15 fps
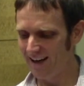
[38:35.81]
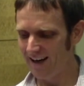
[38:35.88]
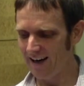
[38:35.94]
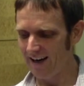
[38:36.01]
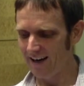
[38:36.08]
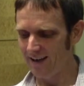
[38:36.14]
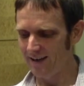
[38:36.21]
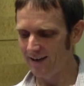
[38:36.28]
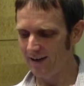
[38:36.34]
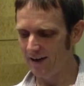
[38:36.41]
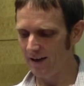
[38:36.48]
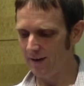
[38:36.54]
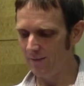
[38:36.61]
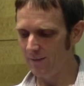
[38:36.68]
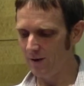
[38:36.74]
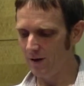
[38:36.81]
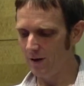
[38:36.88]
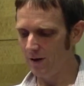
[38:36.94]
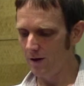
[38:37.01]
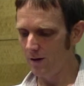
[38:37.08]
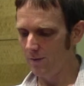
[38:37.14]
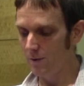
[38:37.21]
And
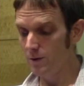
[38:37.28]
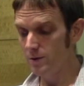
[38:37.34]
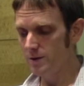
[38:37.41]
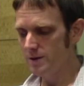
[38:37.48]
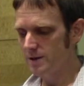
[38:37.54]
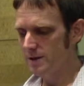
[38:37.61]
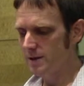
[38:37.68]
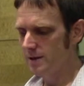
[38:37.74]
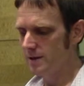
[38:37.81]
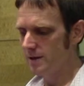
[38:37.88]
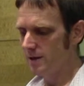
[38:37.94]
the most